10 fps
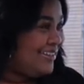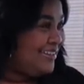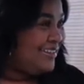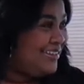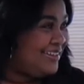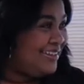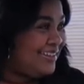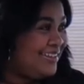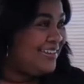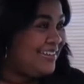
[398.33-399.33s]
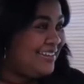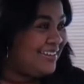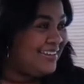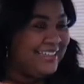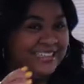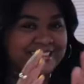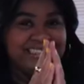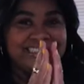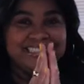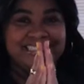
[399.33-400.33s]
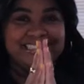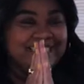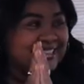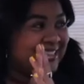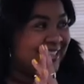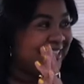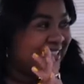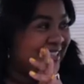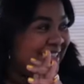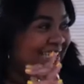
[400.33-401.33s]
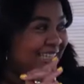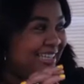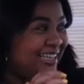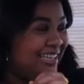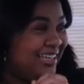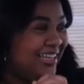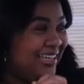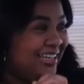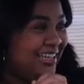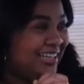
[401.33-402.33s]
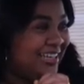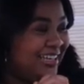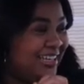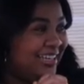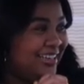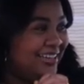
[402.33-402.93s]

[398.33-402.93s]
This person isn't speaking.